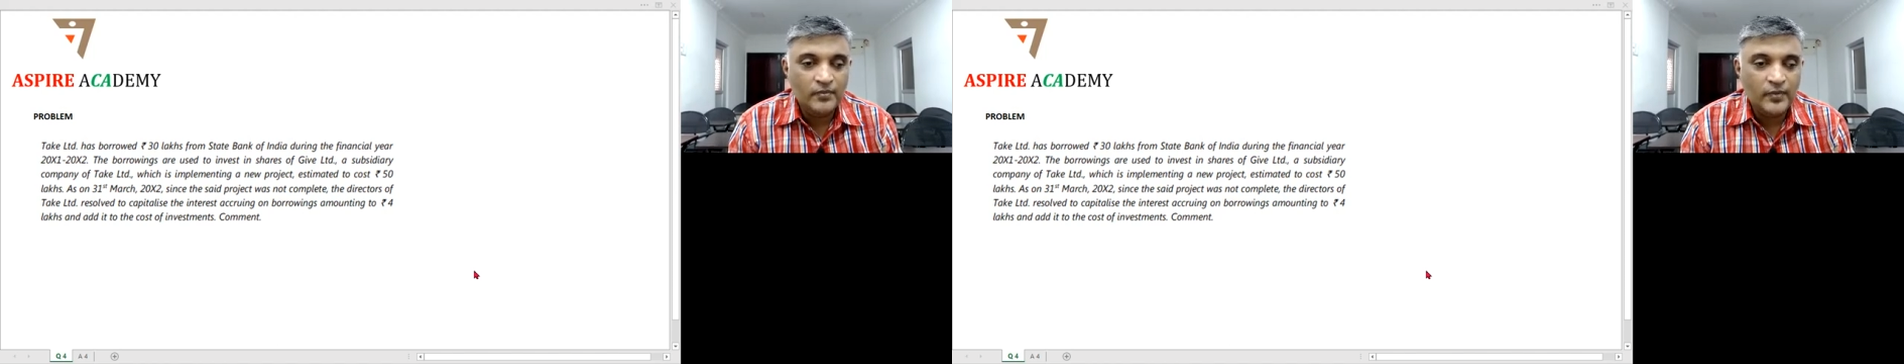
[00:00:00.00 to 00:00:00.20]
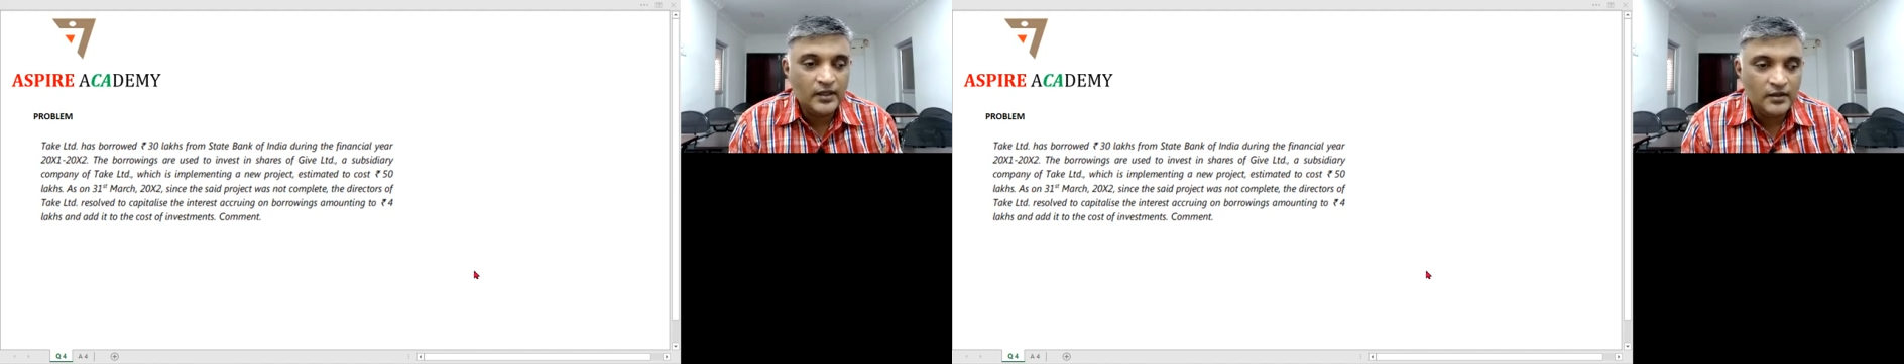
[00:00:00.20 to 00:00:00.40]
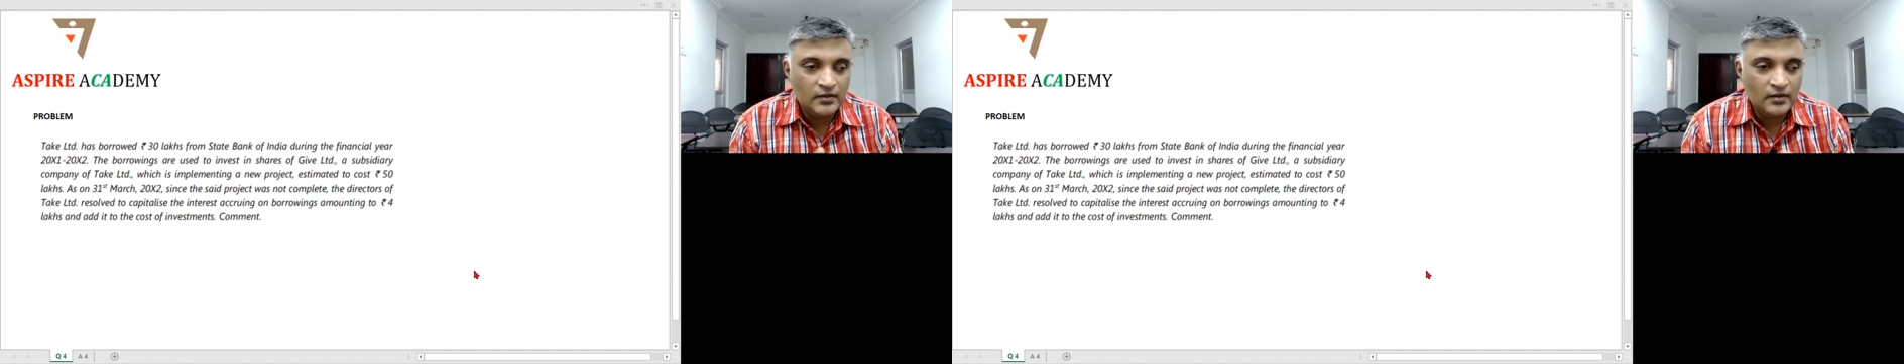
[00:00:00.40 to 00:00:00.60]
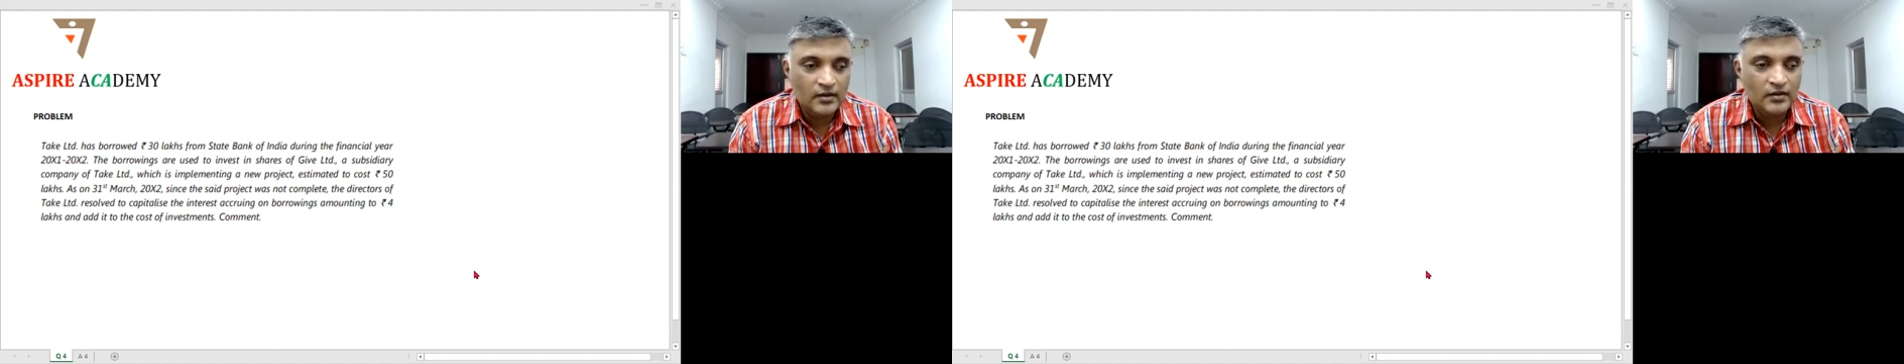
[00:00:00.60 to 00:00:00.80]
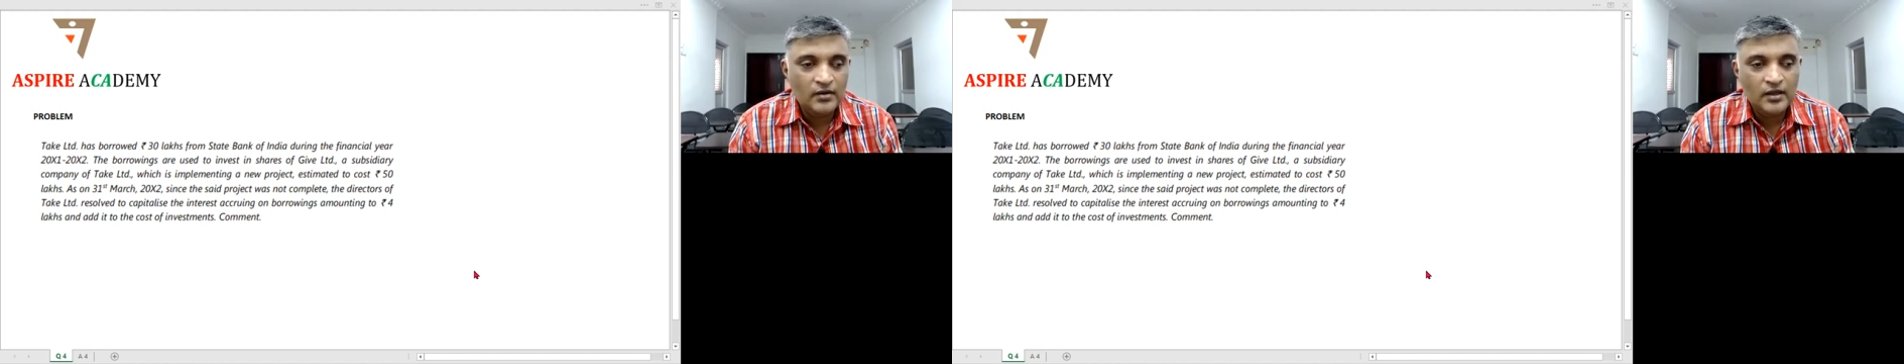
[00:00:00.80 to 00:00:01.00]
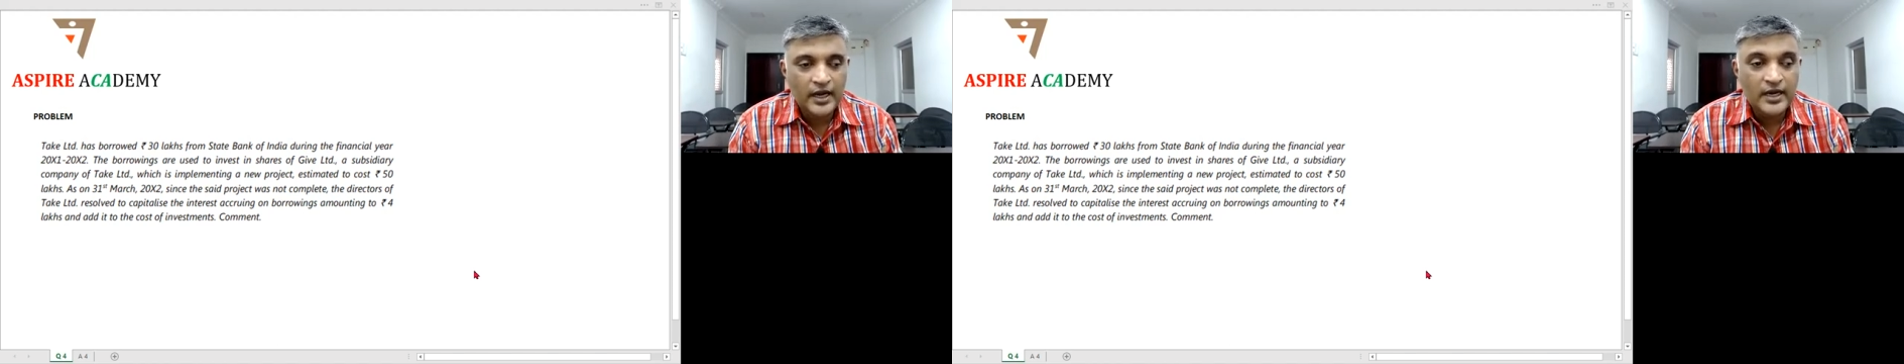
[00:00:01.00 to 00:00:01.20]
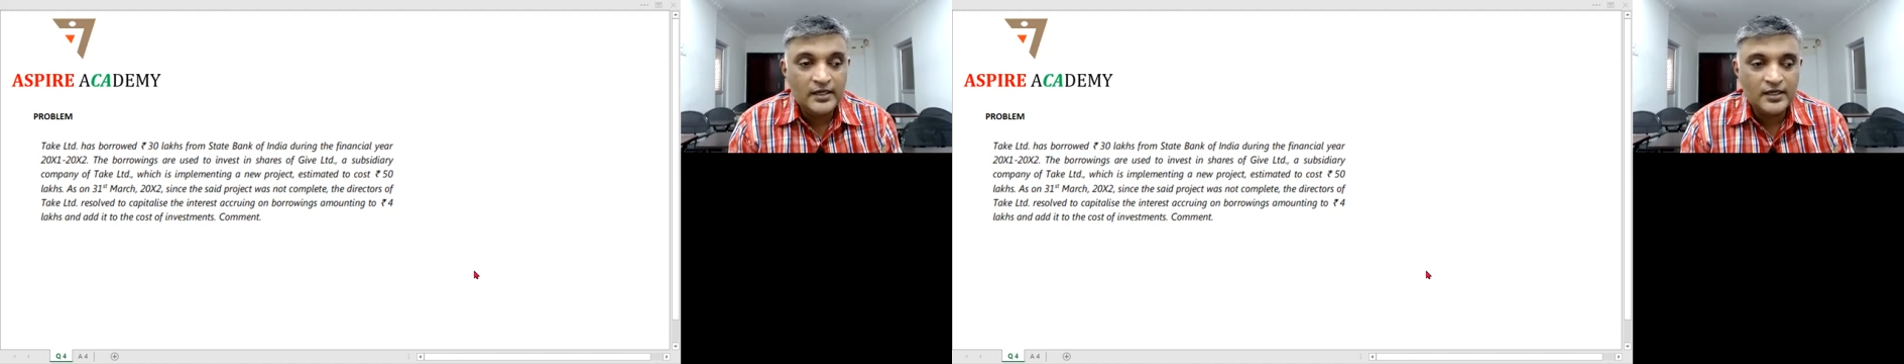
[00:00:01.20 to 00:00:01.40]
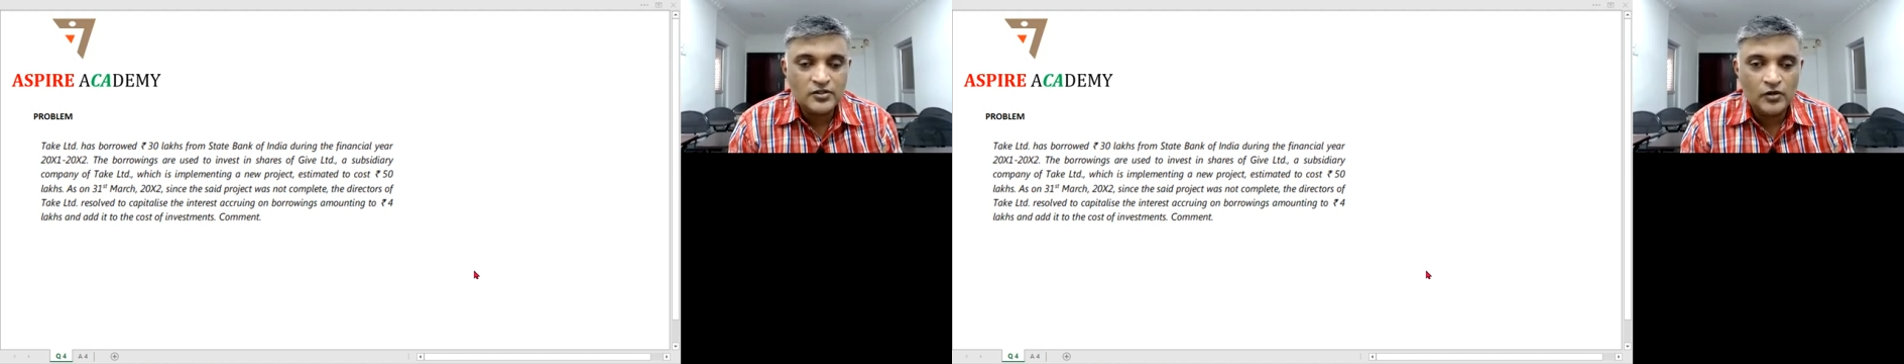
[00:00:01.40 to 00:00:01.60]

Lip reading: But interest